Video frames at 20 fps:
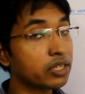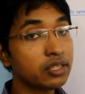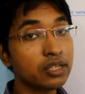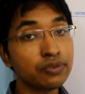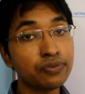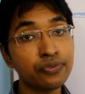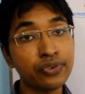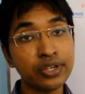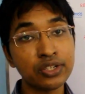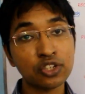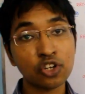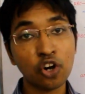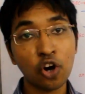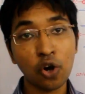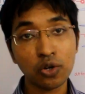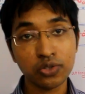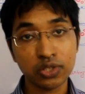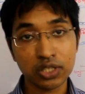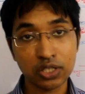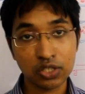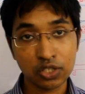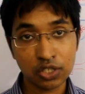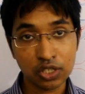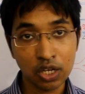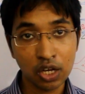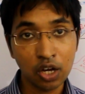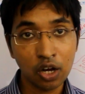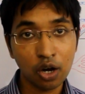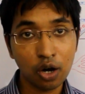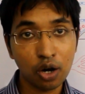different causes
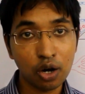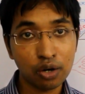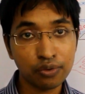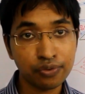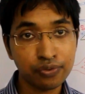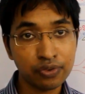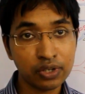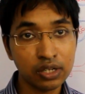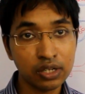of